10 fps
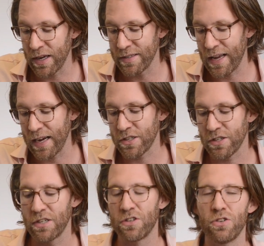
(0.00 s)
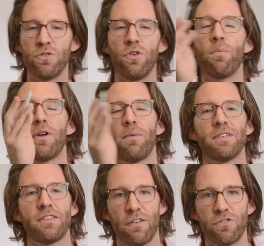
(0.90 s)
is actually to open up a
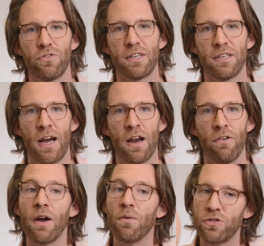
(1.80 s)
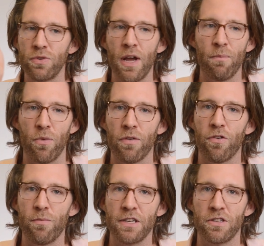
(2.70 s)
self-directed IRA, which we have more
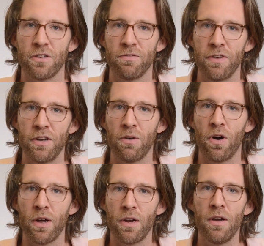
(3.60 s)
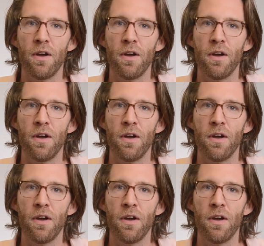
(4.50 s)
information and video on.